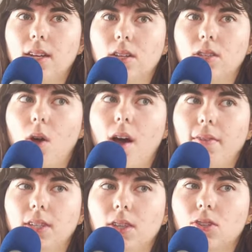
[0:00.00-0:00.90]
So
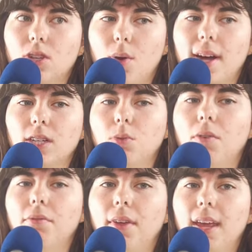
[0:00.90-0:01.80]
obviously there's no
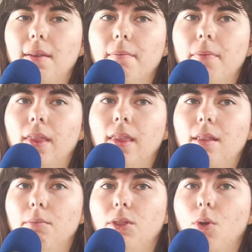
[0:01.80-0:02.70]
actual flame,
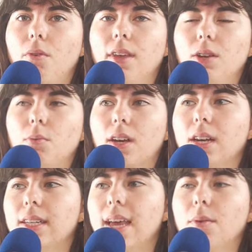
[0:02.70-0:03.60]
but the only thing we're going
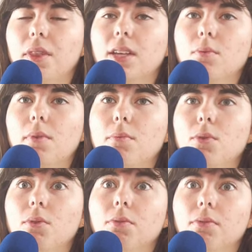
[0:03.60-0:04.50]
to take with us when we
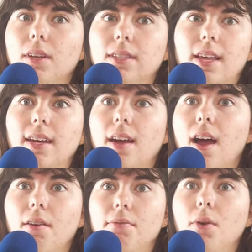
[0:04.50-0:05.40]
move is like
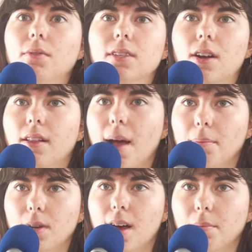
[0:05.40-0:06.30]
our phones and our
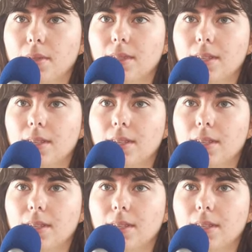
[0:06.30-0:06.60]
laptops.